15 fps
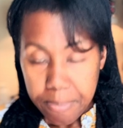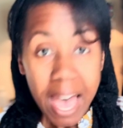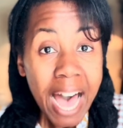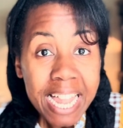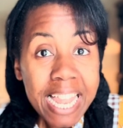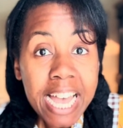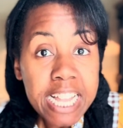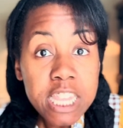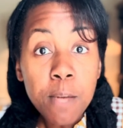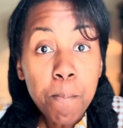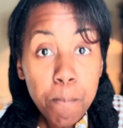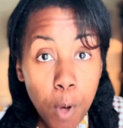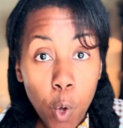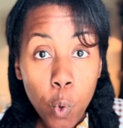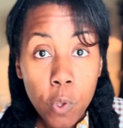I like
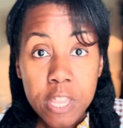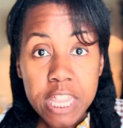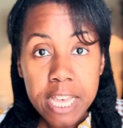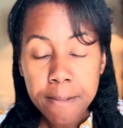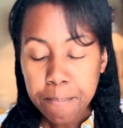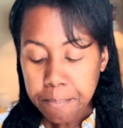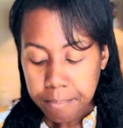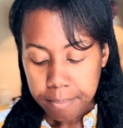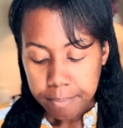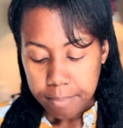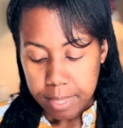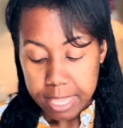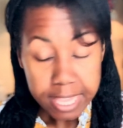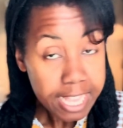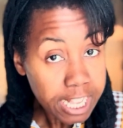them both.
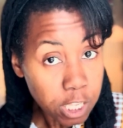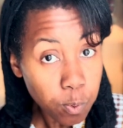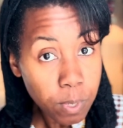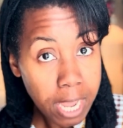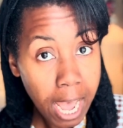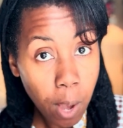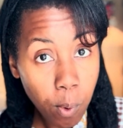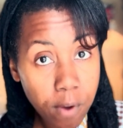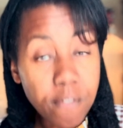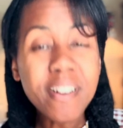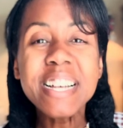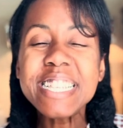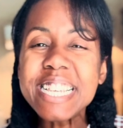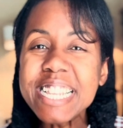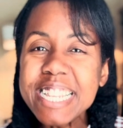This one, however,
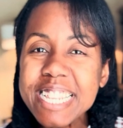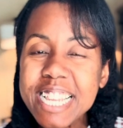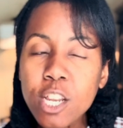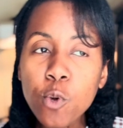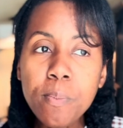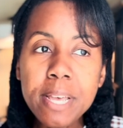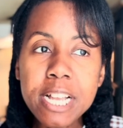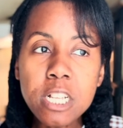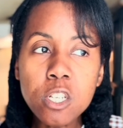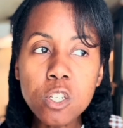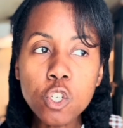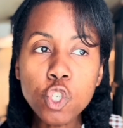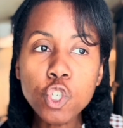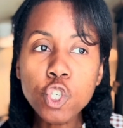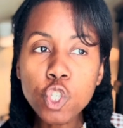is a little bit
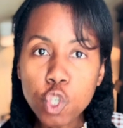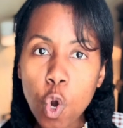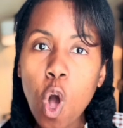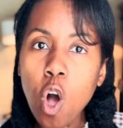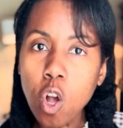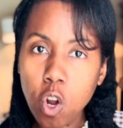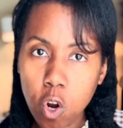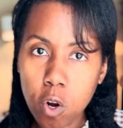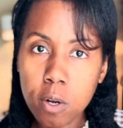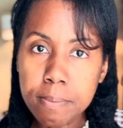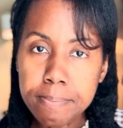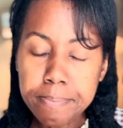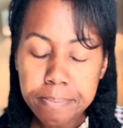stronger